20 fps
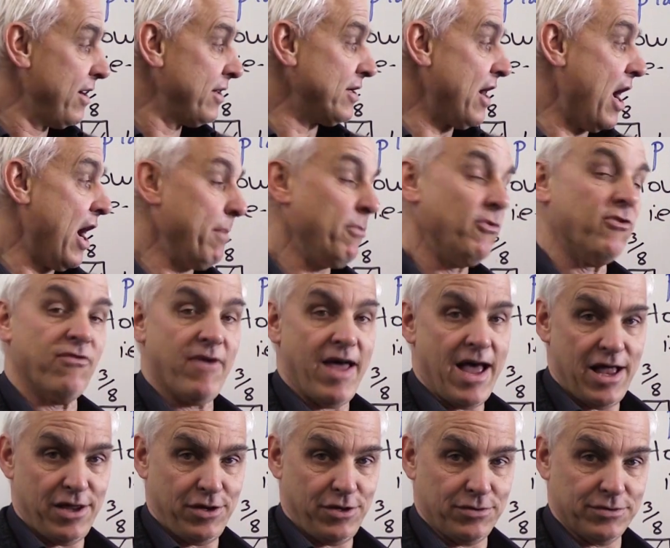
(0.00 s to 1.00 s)
times
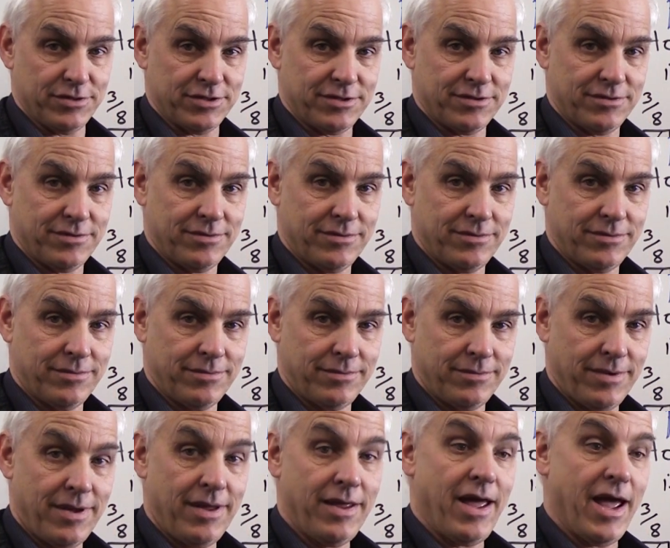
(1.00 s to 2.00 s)
values
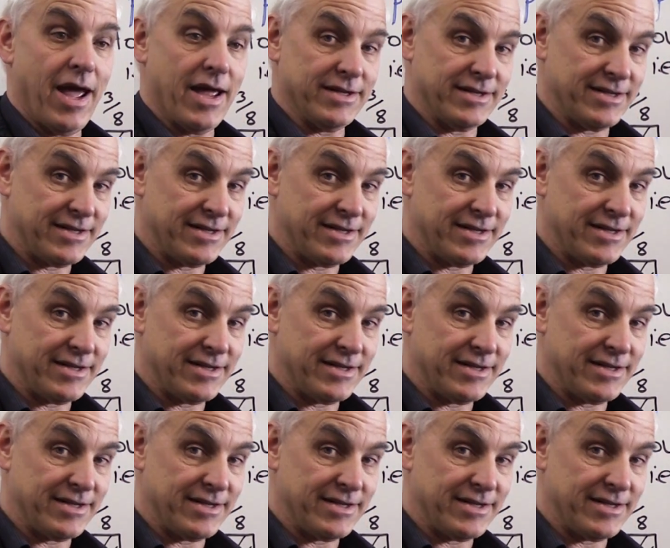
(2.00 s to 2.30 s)
and